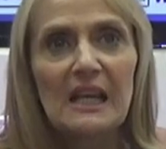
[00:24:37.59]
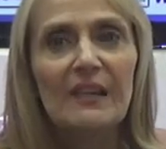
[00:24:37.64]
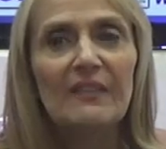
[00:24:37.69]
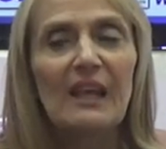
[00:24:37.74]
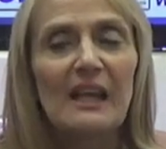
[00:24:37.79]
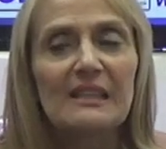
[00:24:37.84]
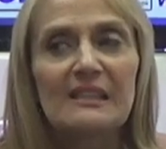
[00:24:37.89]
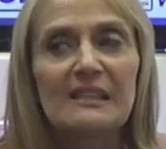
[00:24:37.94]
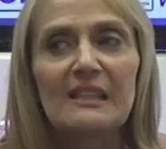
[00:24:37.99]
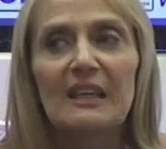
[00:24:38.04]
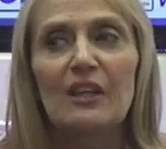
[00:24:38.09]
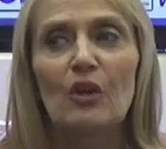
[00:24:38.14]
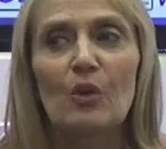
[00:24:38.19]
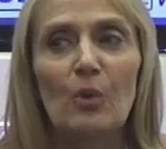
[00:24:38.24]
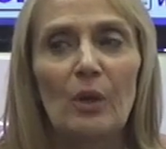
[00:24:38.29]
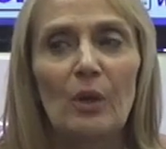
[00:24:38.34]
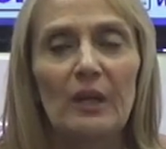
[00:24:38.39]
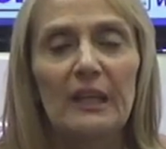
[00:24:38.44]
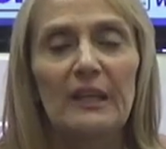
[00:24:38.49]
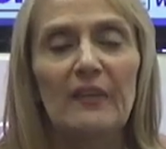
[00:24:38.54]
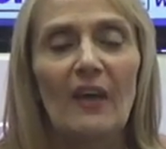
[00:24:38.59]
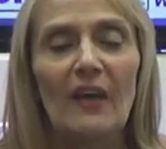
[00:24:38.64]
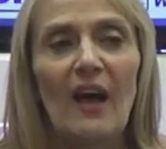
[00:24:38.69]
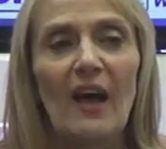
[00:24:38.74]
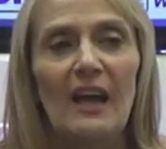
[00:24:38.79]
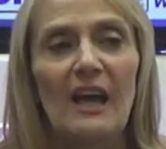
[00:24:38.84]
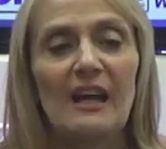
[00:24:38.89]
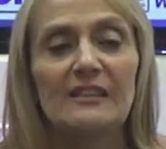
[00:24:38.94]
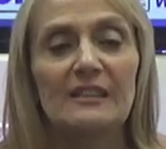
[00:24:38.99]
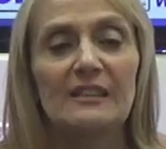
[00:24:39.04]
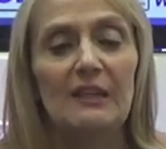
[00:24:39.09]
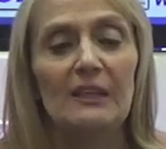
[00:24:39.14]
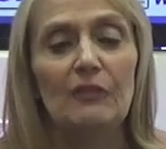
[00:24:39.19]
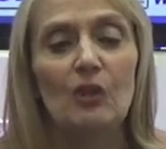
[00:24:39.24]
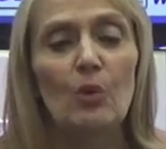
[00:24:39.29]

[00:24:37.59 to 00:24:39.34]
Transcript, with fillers: That's like Aquarian in the high octave.